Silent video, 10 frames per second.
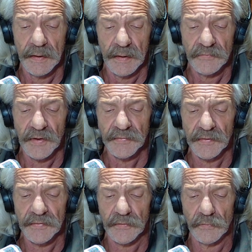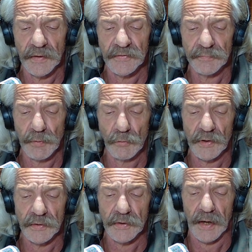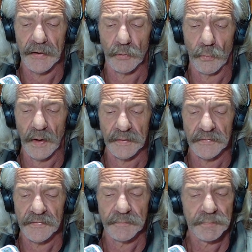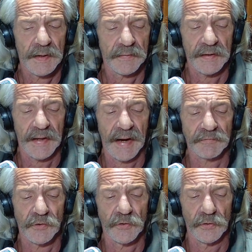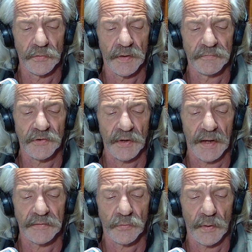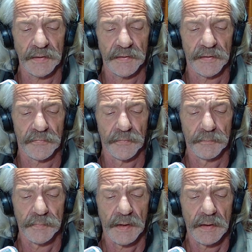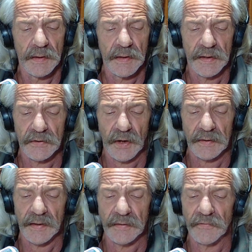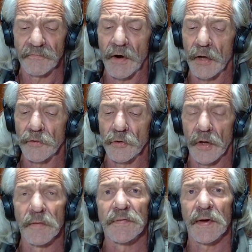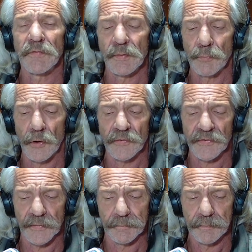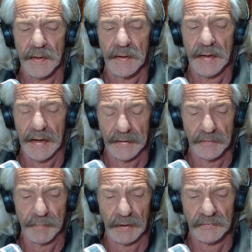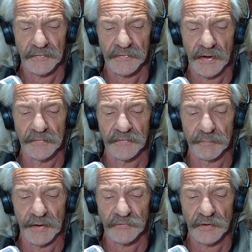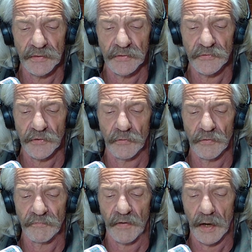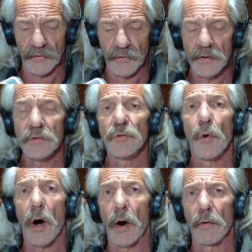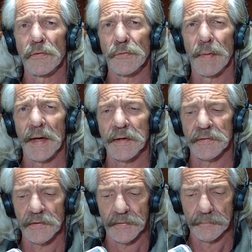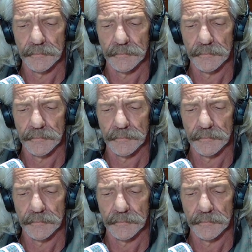Jesus only spoke in Tyre once, the afternoon of July 20th. He taught that the Father loves every person, and about the Son's mission to show the Father to all humanity.